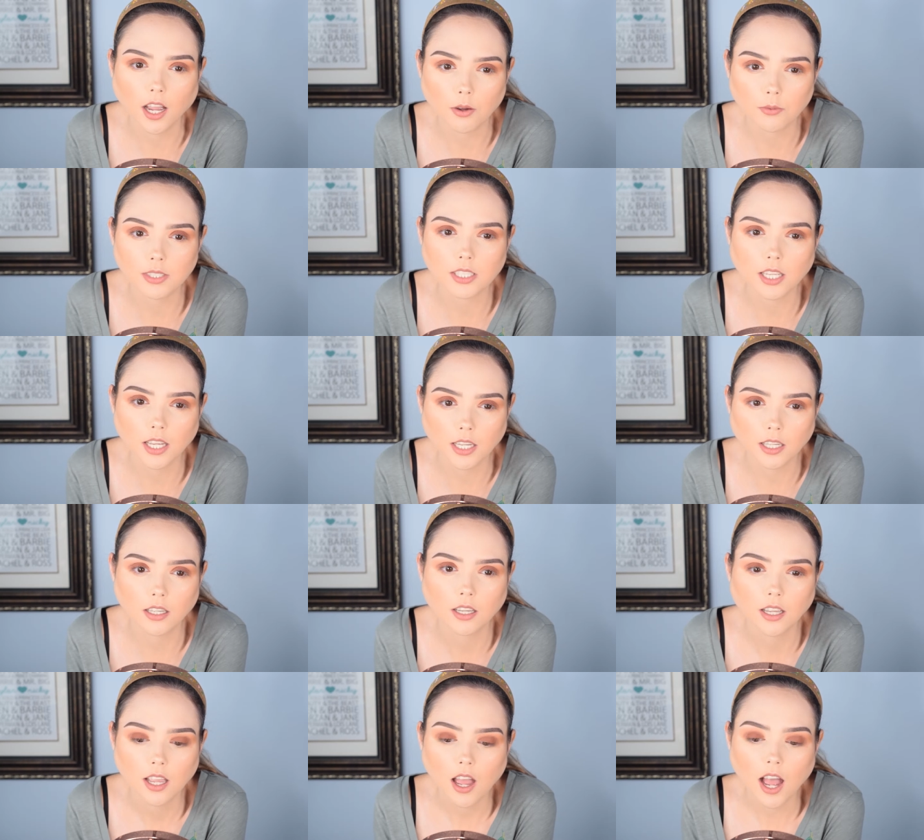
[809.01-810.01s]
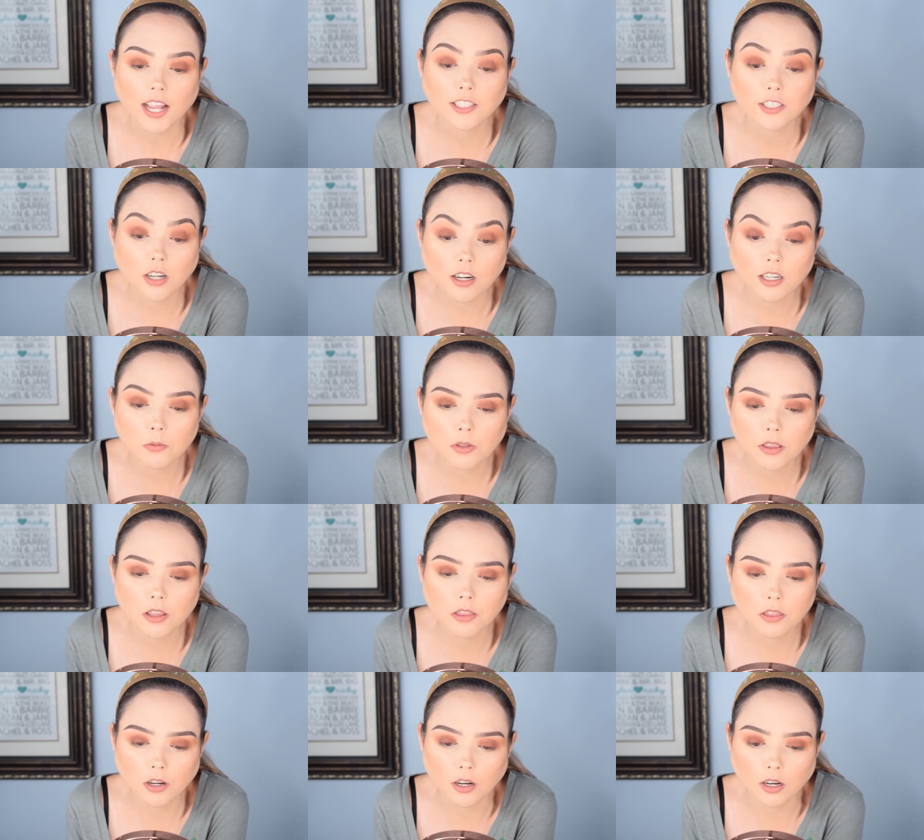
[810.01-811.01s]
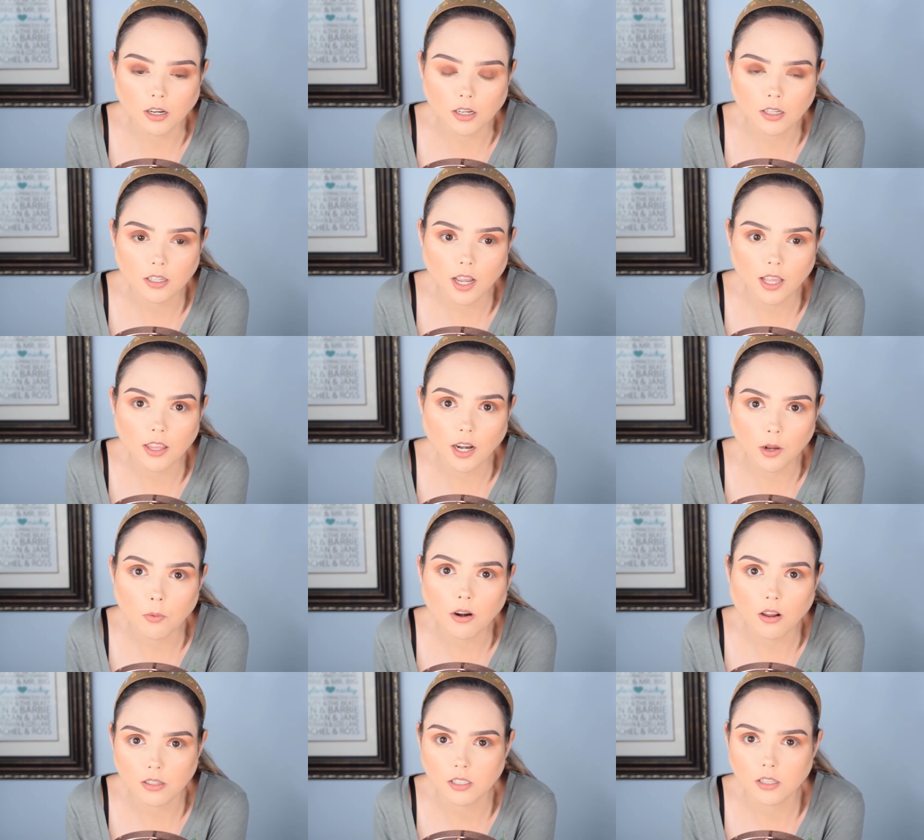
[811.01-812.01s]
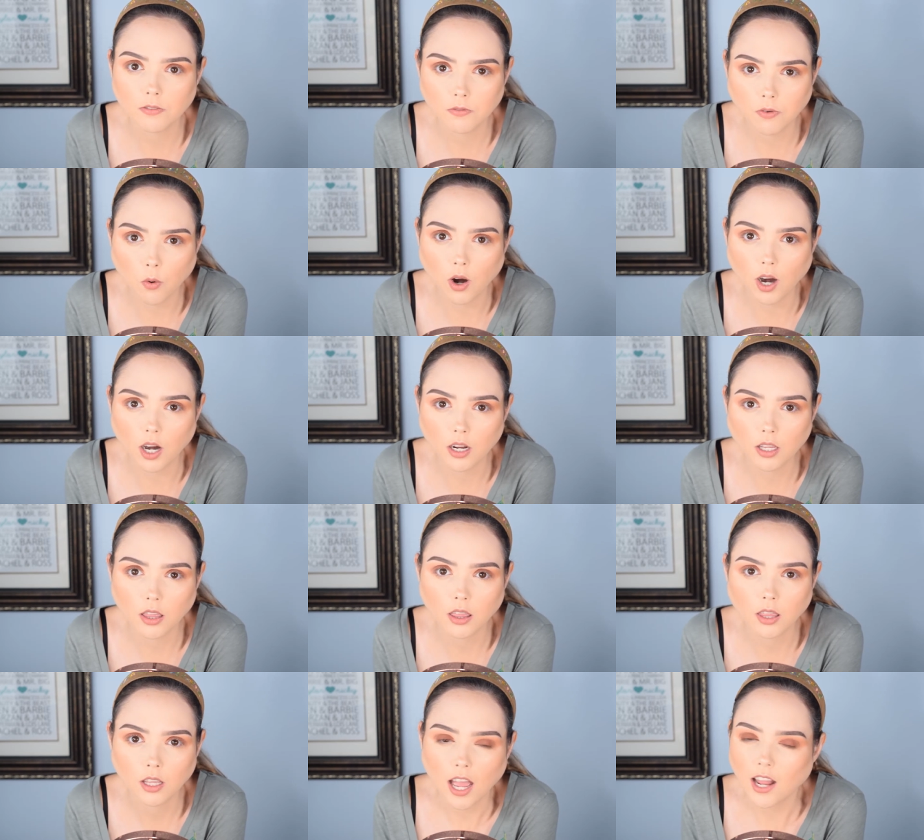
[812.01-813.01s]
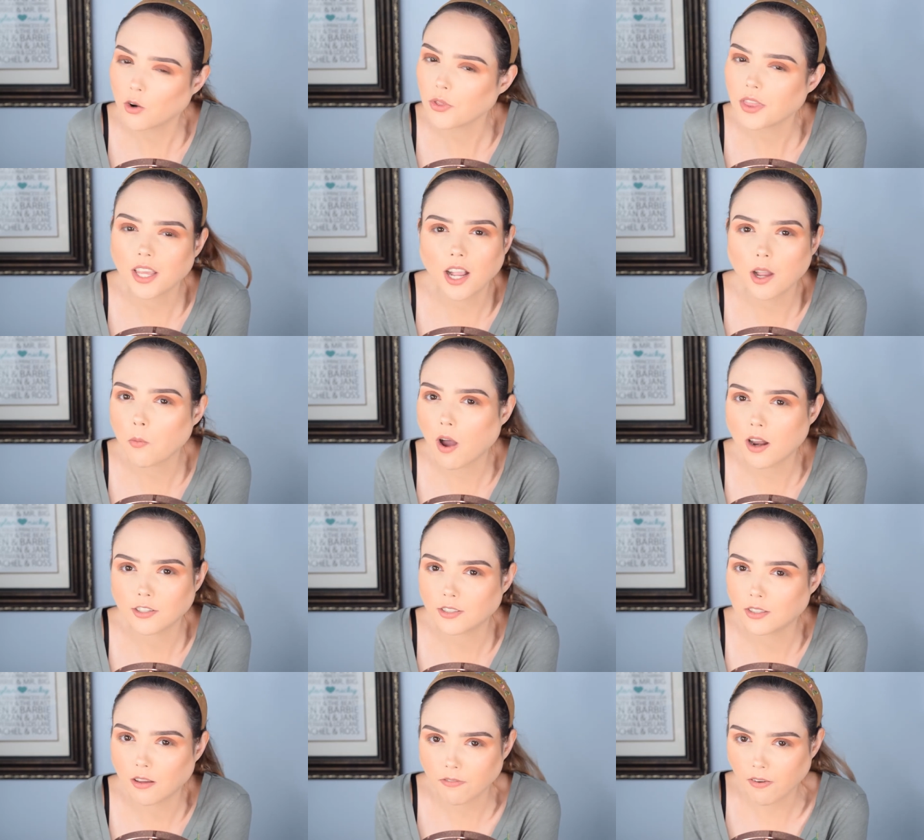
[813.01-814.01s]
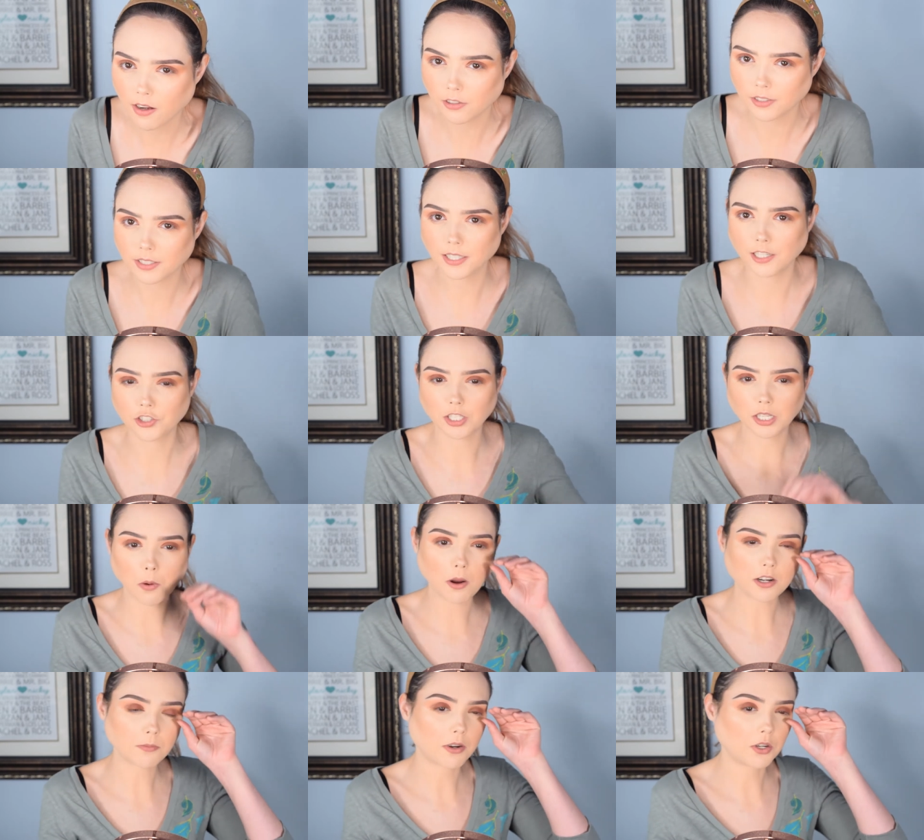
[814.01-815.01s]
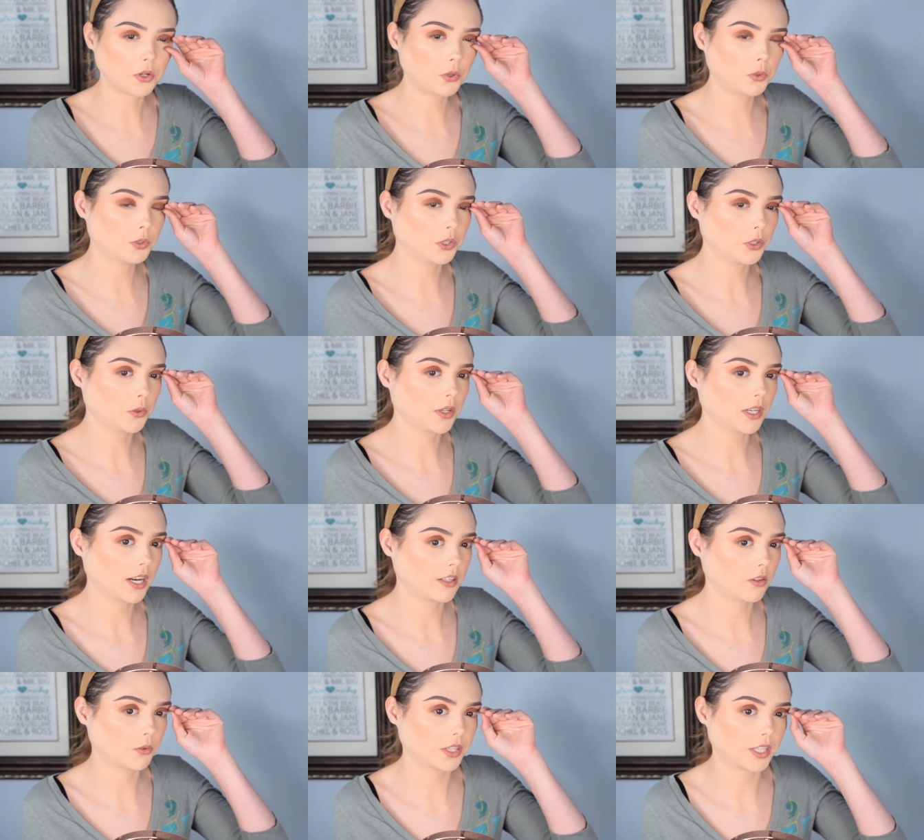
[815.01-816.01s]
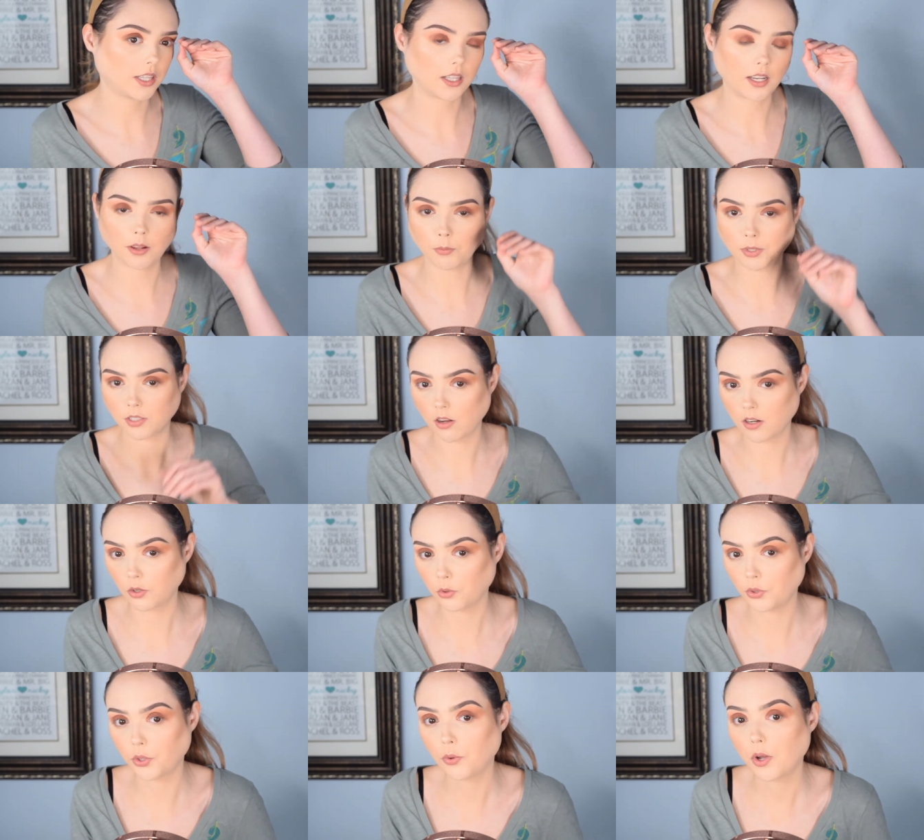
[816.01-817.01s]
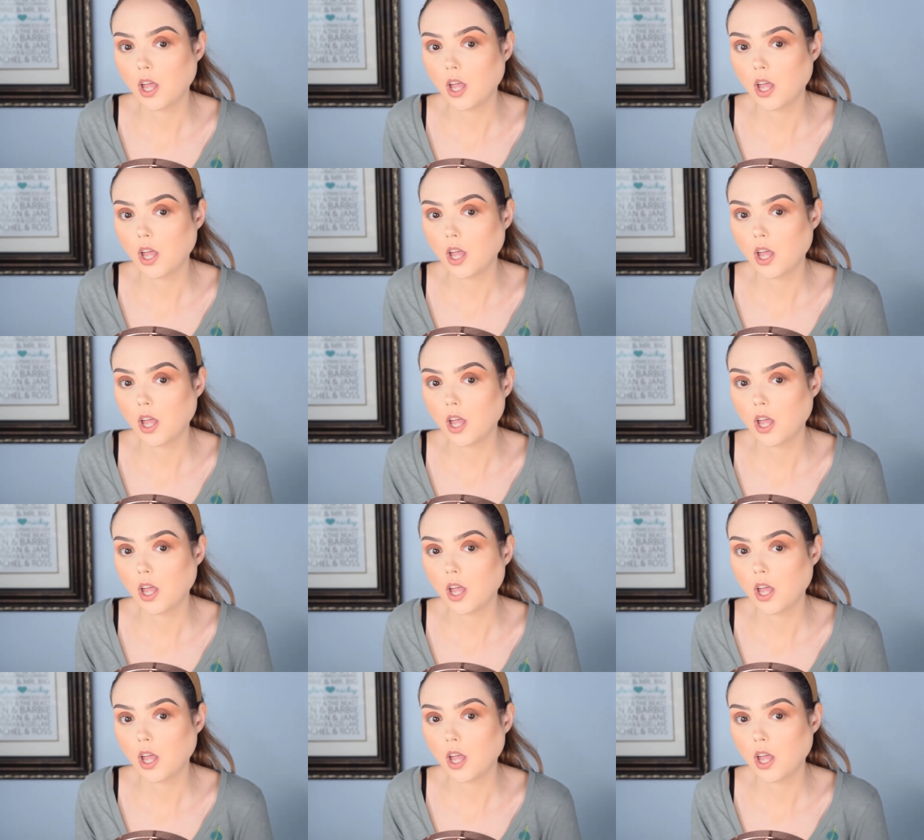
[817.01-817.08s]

I was like, I started with the third and then I went on to the fourth I don't think I watched the Final Destination because I watched them on Hulu and I don't think that it was on Hulu.